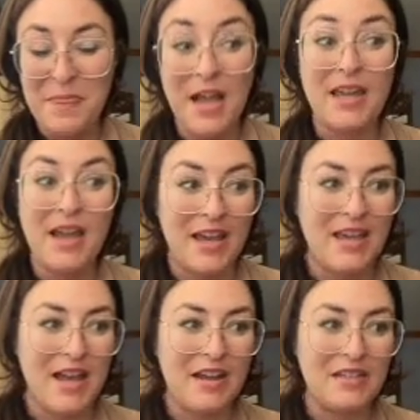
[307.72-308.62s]
I
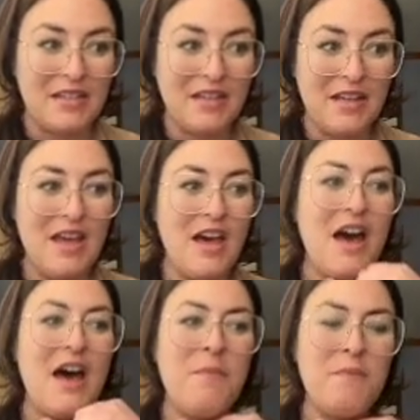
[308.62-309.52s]
get it.
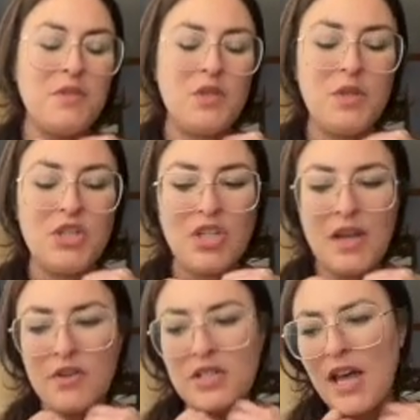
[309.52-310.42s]
So did she
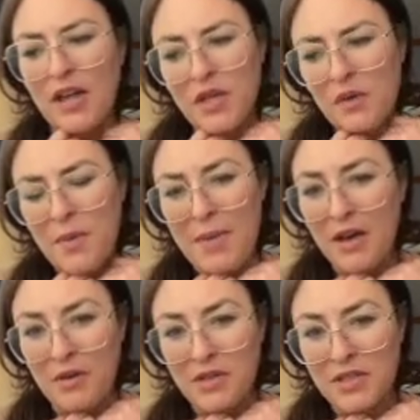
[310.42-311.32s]
ever tell you
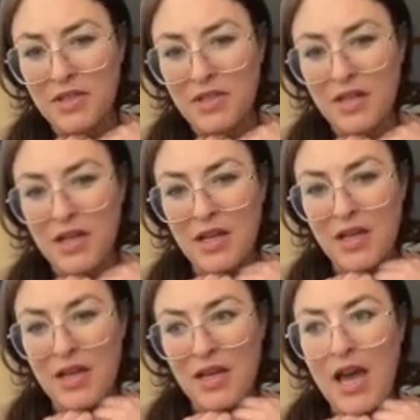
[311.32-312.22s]
about, how